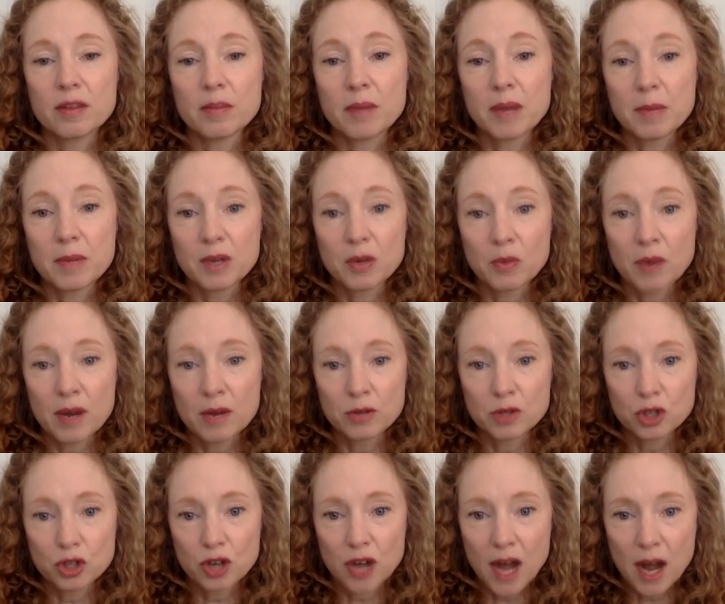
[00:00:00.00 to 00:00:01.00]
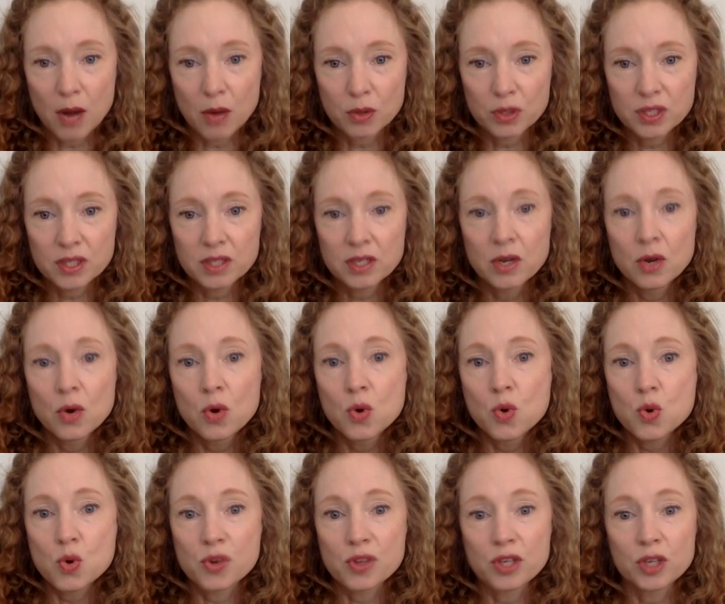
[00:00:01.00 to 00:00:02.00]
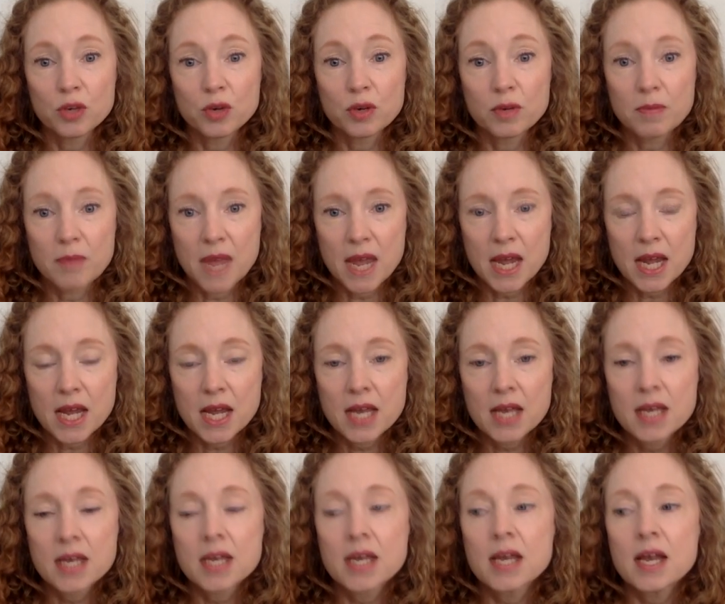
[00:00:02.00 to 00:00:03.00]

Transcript: might be around your house or that you could make.